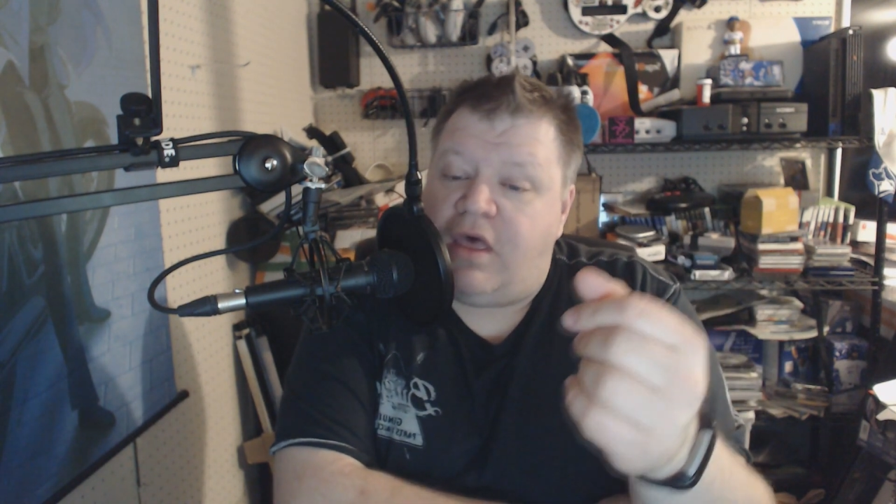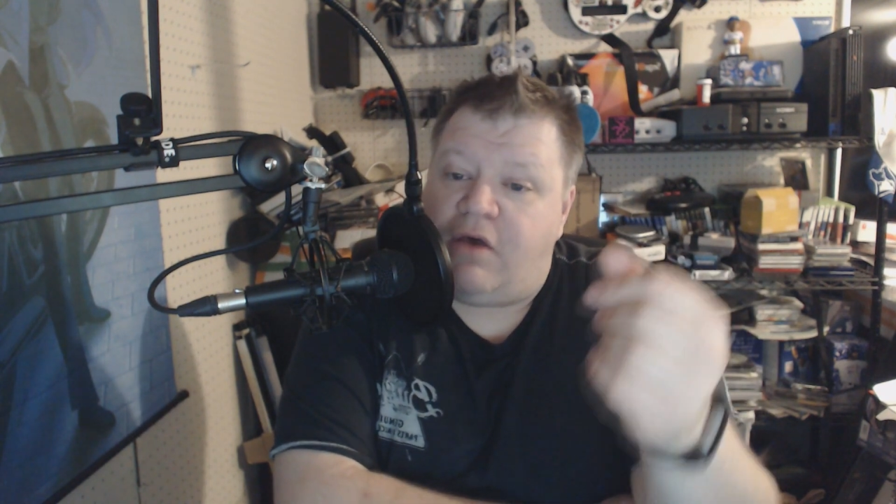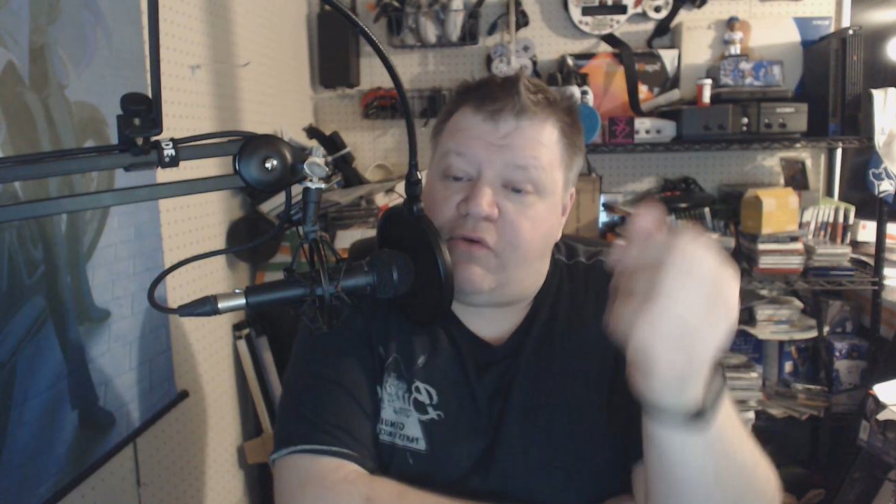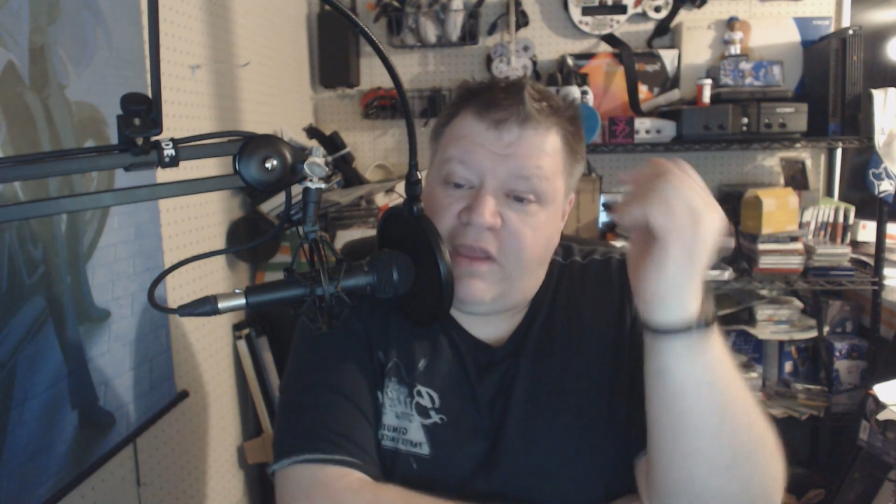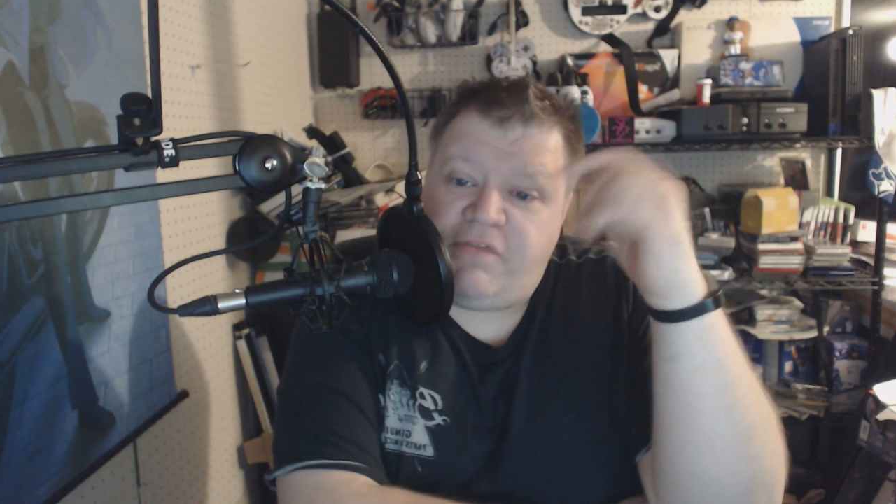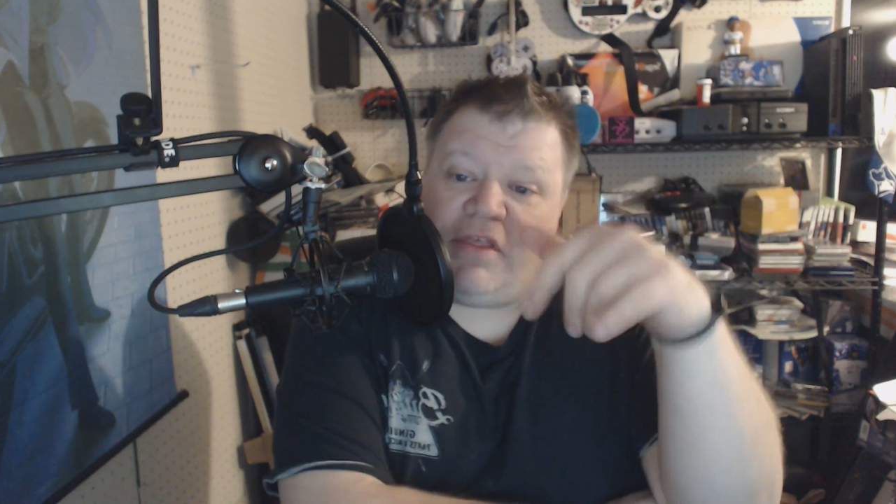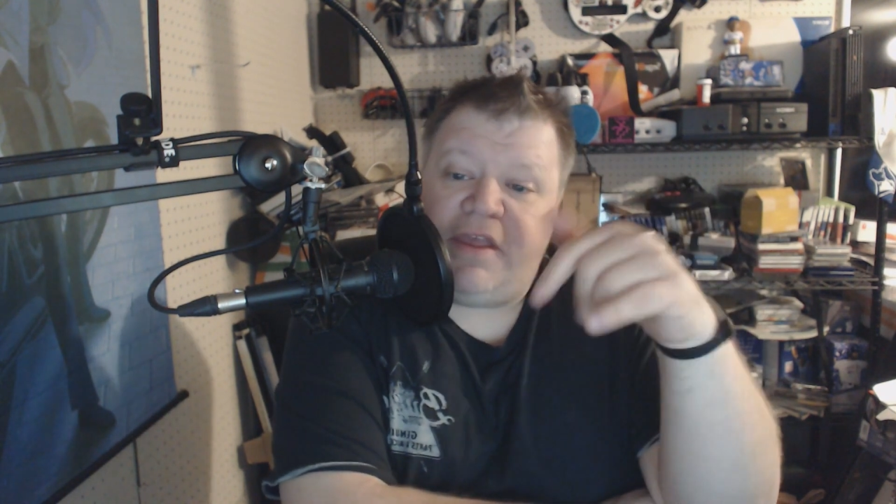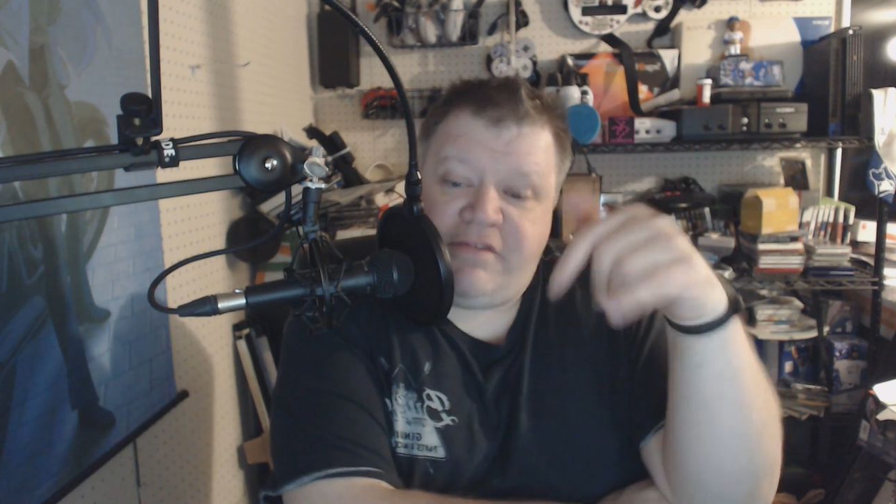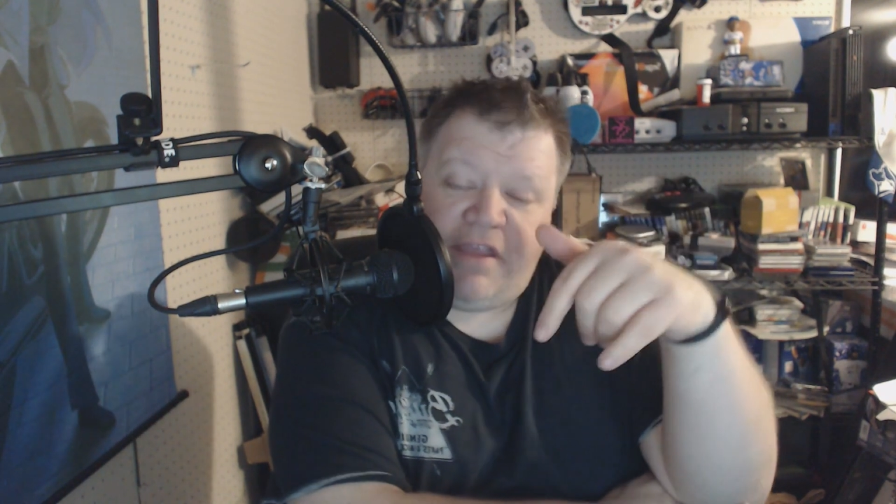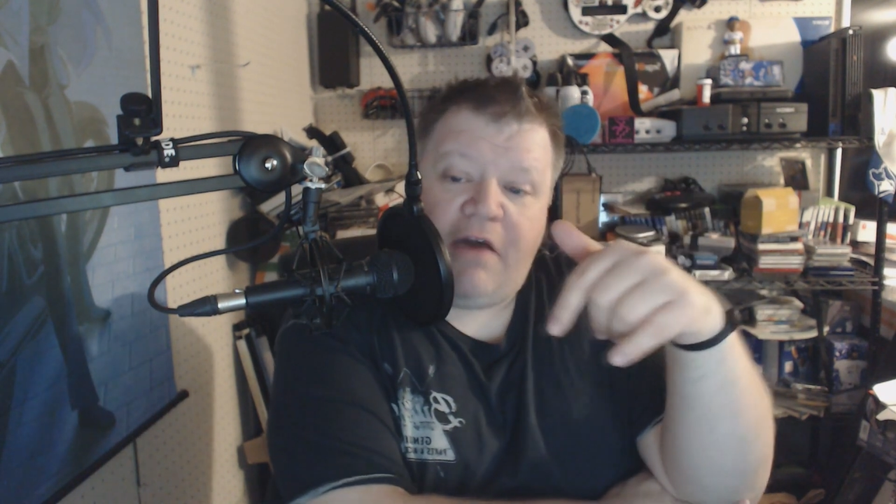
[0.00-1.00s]
I'm going to have
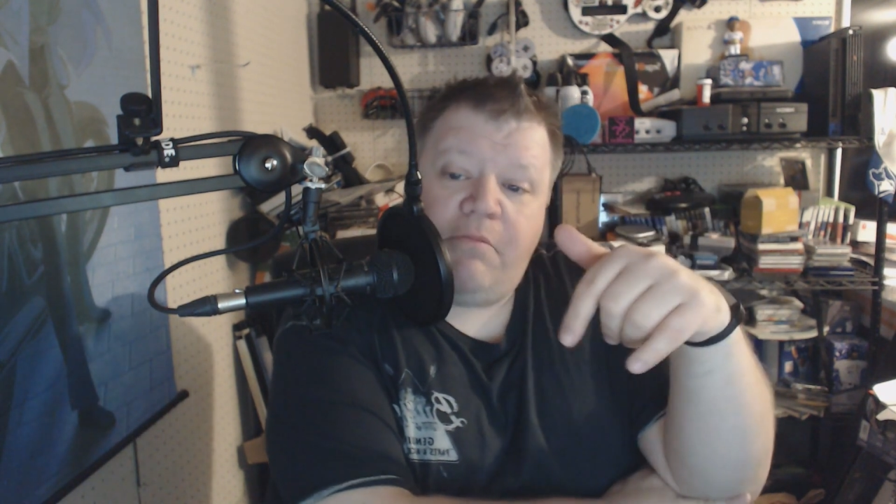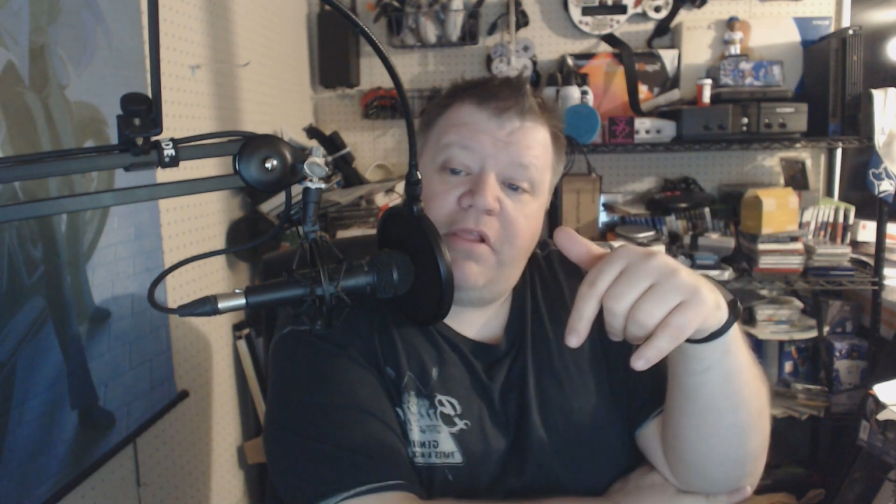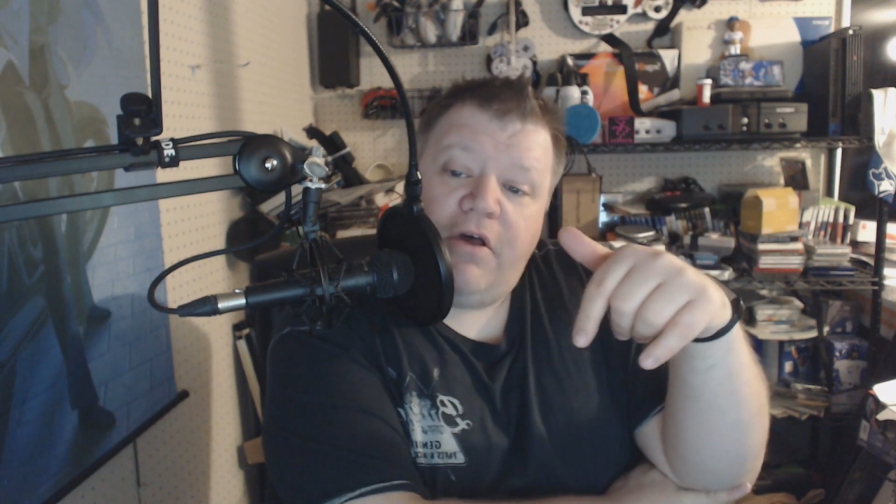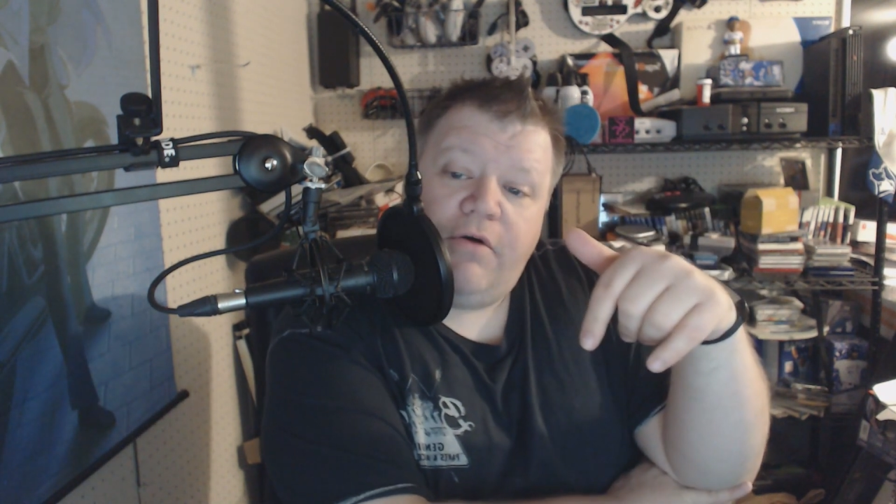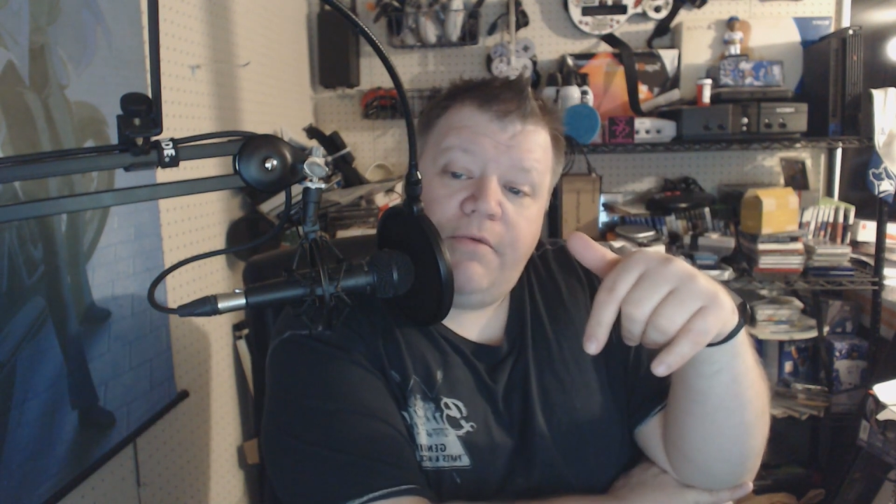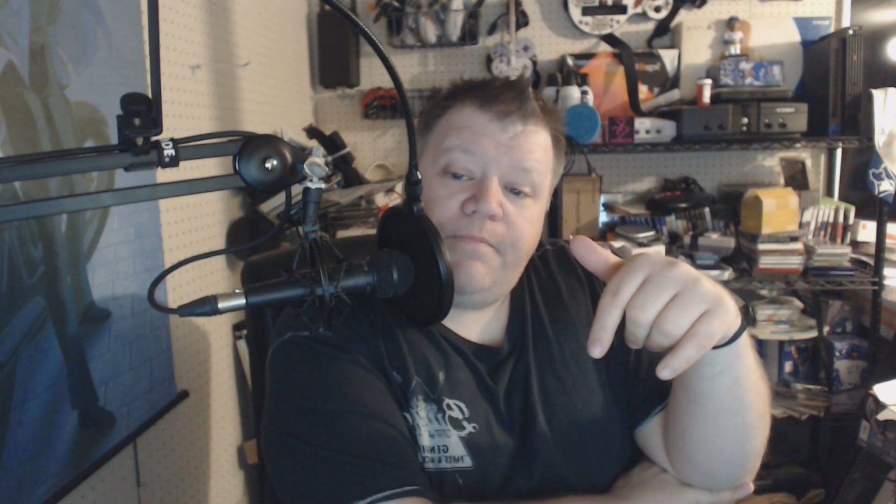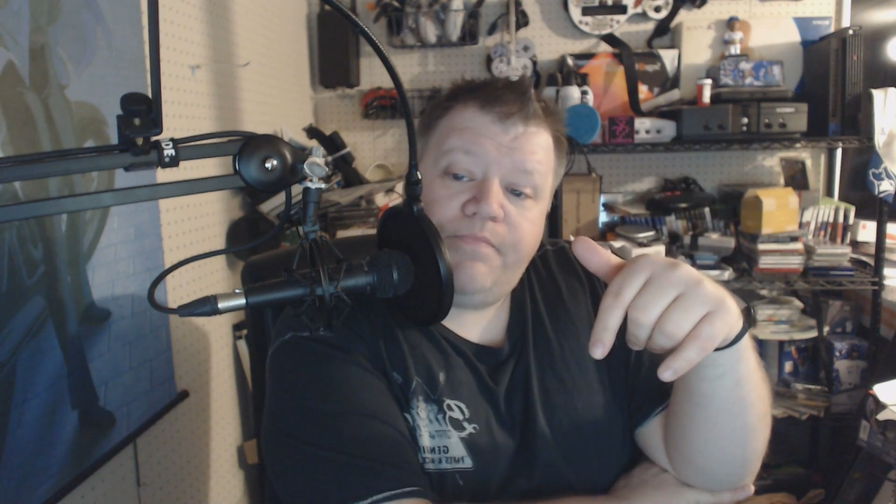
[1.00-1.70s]
links down below.